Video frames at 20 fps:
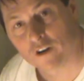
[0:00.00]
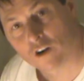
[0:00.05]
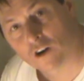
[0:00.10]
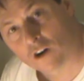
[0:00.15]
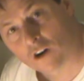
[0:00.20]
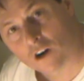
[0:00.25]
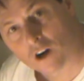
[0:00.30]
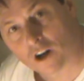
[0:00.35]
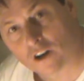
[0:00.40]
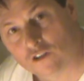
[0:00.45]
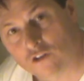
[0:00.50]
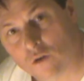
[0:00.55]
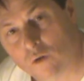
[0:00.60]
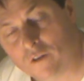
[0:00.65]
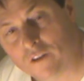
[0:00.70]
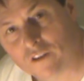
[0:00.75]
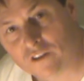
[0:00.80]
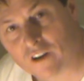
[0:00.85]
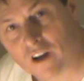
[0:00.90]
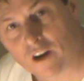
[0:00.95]
you're
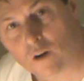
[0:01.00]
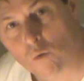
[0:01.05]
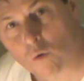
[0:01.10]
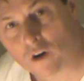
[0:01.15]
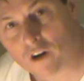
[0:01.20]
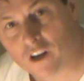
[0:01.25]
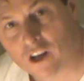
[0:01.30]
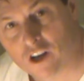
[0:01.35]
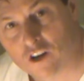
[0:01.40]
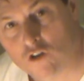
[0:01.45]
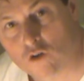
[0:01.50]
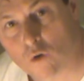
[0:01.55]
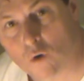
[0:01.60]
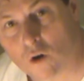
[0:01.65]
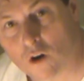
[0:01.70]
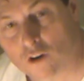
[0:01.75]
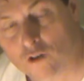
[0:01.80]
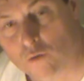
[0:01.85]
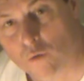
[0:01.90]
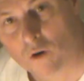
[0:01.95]
uh, doing this kind of work
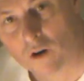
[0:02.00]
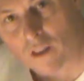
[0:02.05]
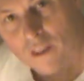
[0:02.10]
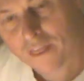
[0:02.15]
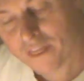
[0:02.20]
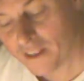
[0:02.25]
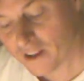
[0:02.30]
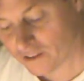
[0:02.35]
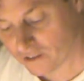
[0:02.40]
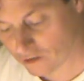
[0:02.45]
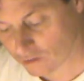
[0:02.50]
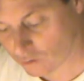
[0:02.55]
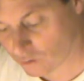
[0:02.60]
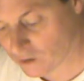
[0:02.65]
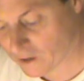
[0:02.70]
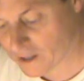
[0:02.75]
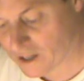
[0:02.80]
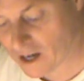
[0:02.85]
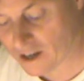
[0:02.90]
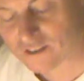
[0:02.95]
indoors, one of the things that's really